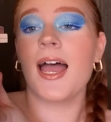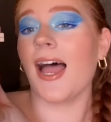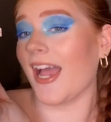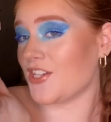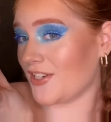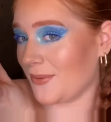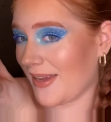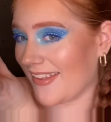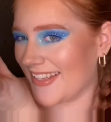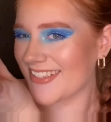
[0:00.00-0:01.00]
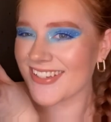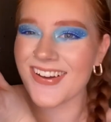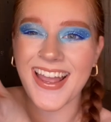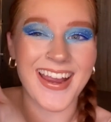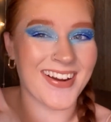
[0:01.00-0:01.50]
Eyeshadow palettes.
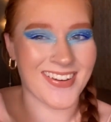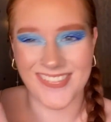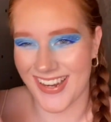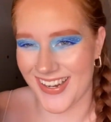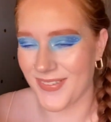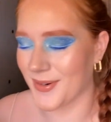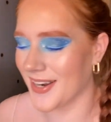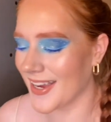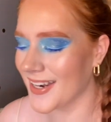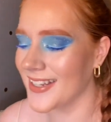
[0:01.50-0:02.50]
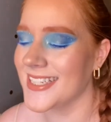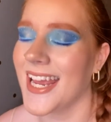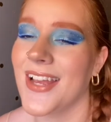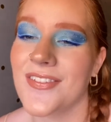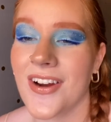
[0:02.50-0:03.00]
Okay, are y'all ready? We're not gonna
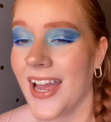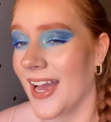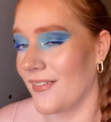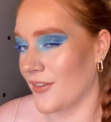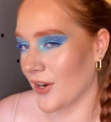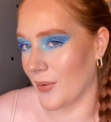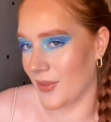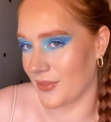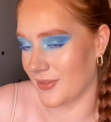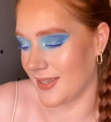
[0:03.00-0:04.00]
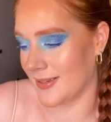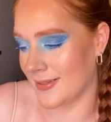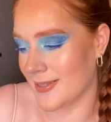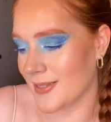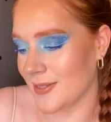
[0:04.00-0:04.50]
take forever going through
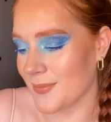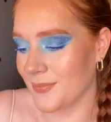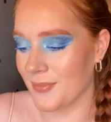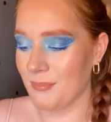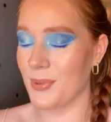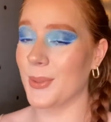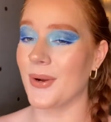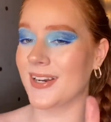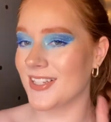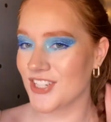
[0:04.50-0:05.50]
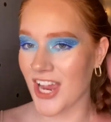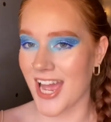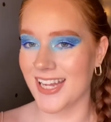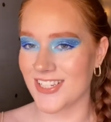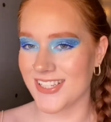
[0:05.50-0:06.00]
these, but we are gonna
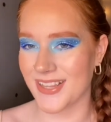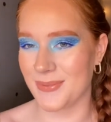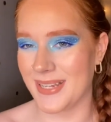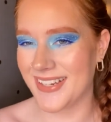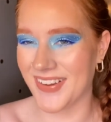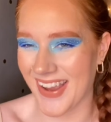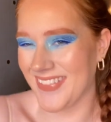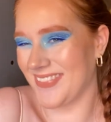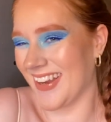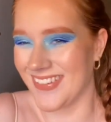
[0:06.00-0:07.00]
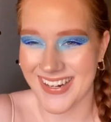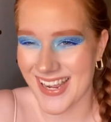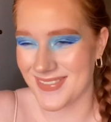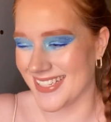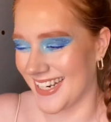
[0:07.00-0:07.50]
chat just a little bit. Okay, are you ready?
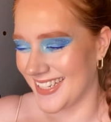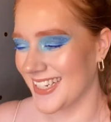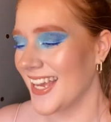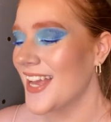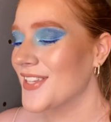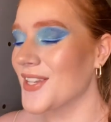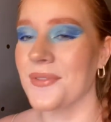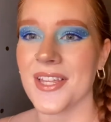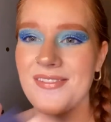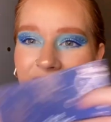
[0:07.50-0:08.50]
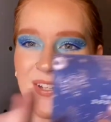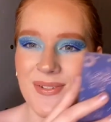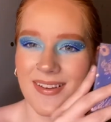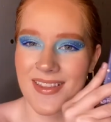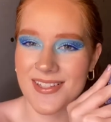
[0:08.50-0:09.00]
I'm excited. So the first
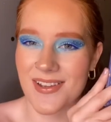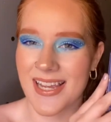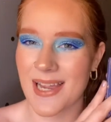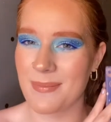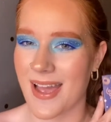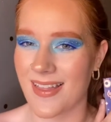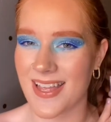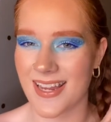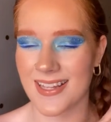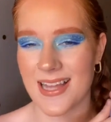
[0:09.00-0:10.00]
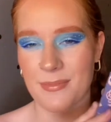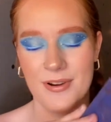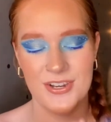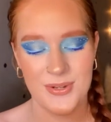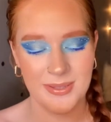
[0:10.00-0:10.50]
one, the Zodiac palette in
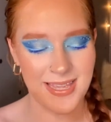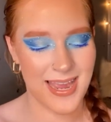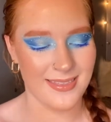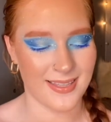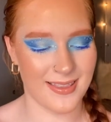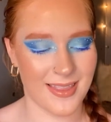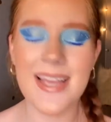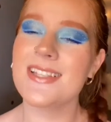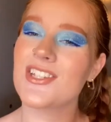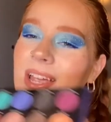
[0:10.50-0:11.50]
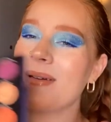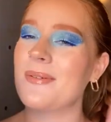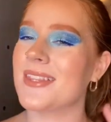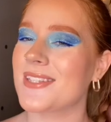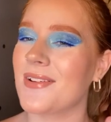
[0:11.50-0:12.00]
collaboration with Kathleen Lights. She came out
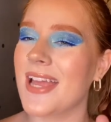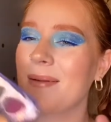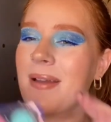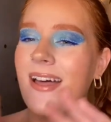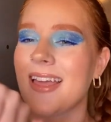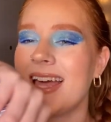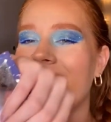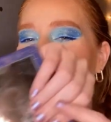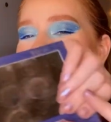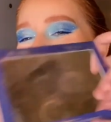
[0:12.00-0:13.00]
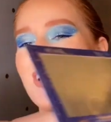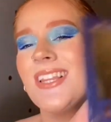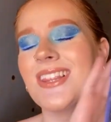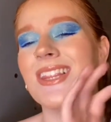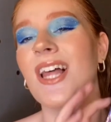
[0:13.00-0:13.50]
with the Zodiac palette and I just
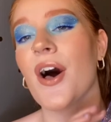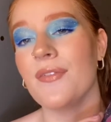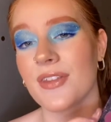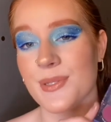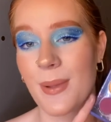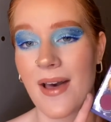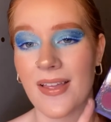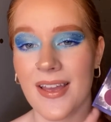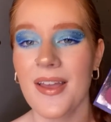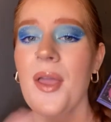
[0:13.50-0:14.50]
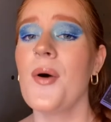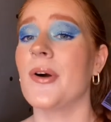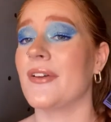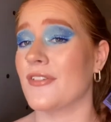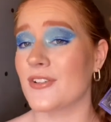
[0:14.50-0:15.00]
love this palette.
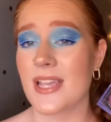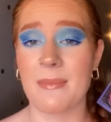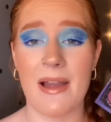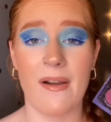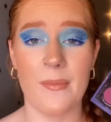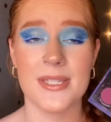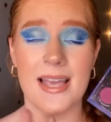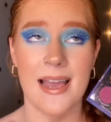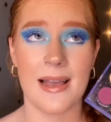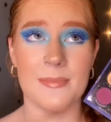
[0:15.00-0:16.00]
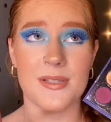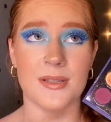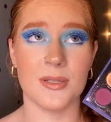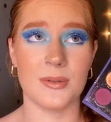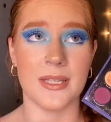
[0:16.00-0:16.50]
When it first came out, I was
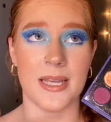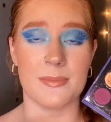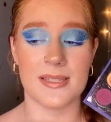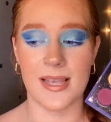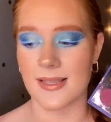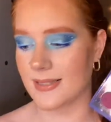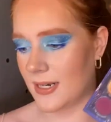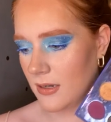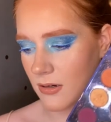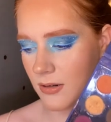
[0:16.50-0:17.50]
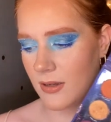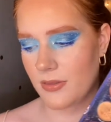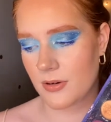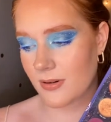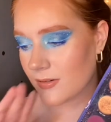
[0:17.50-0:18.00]
absolutely obsessed, and oh God,
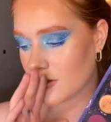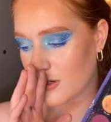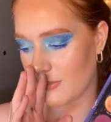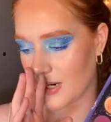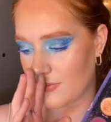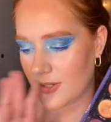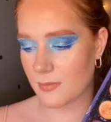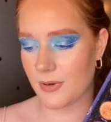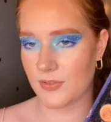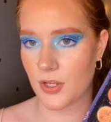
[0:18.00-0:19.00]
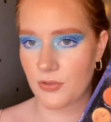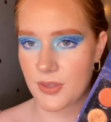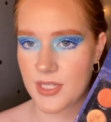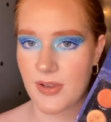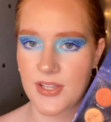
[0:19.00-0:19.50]
there are so many of these. I'm gonna have to get through
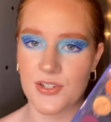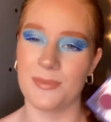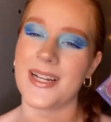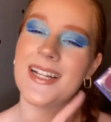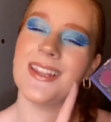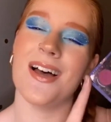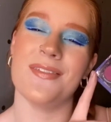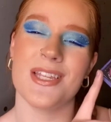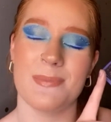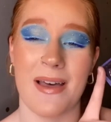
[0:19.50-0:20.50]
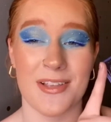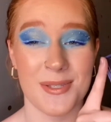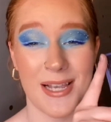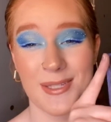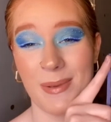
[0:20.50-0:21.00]
these faster, but I love this palette
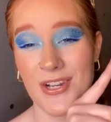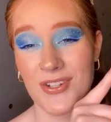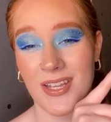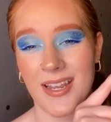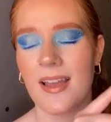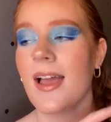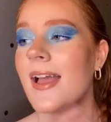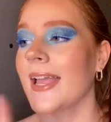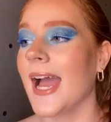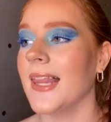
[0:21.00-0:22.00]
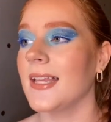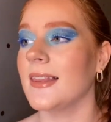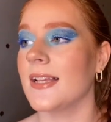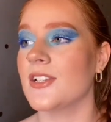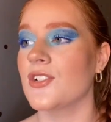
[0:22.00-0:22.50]
especially. Kathleen
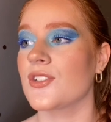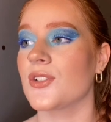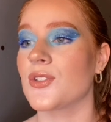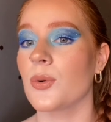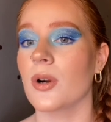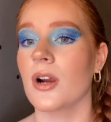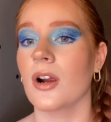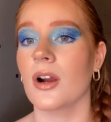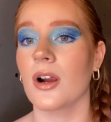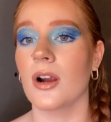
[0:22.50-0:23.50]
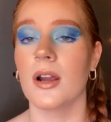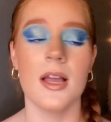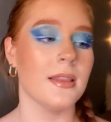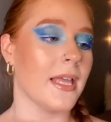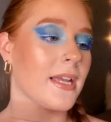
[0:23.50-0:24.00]
Lights, I just adore her.
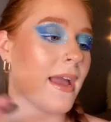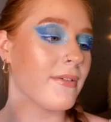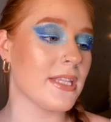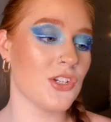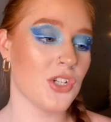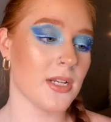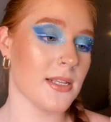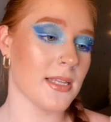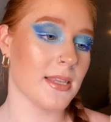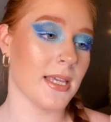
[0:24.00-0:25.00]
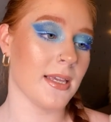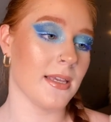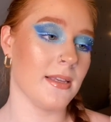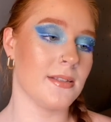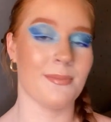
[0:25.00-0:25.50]
Like everything she does, I think
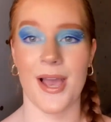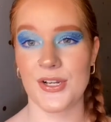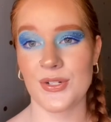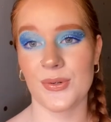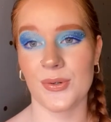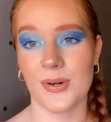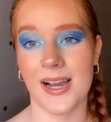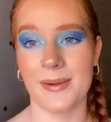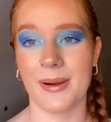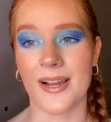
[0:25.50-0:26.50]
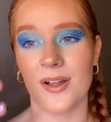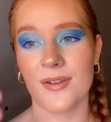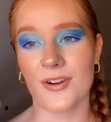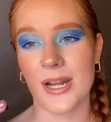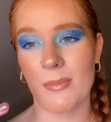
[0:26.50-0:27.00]
is magical. I buy all
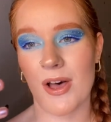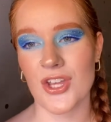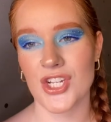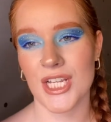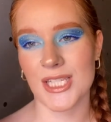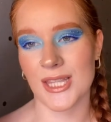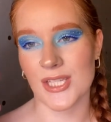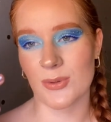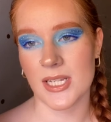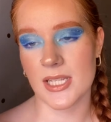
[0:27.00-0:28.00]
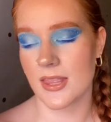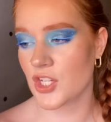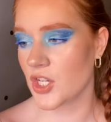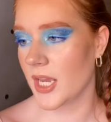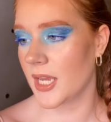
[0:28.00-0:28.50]
of her nail polishes. This one is in the
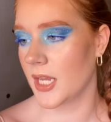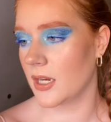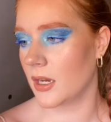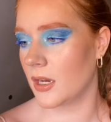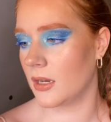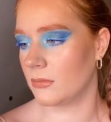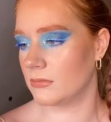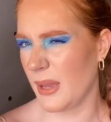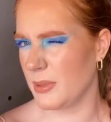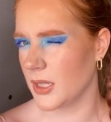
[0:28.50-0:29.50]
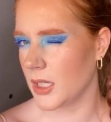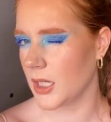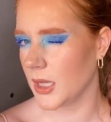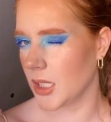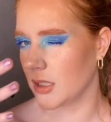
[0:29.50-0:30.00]
shade Nebula,
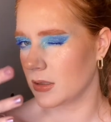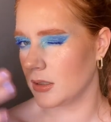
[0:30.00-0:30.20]
I think.